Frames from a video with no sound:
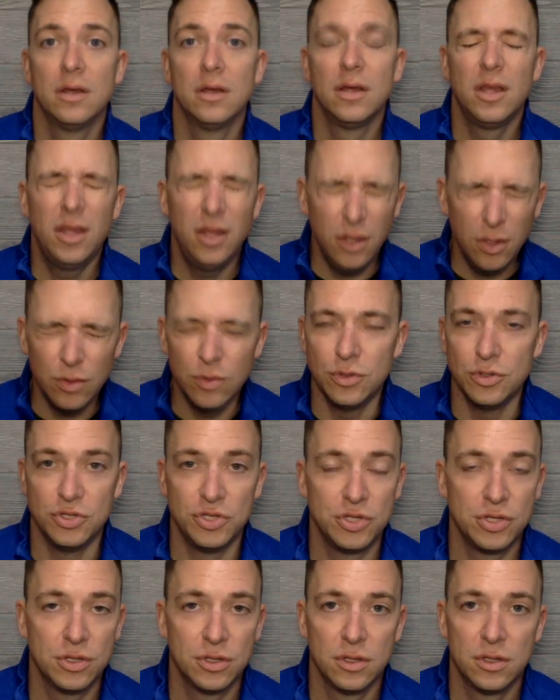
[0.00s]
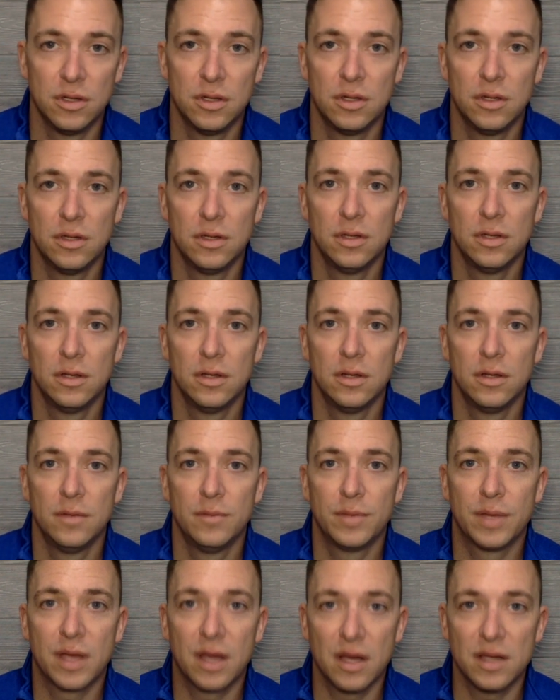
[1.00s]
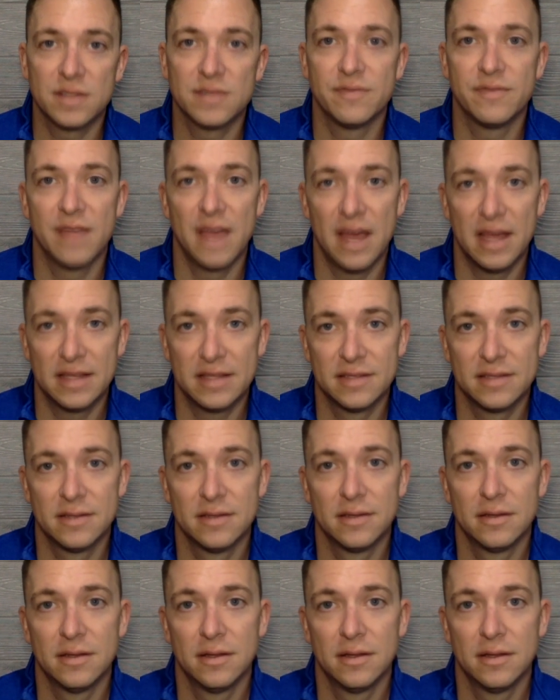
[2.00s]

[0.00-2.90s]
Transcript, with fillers: huge because of that.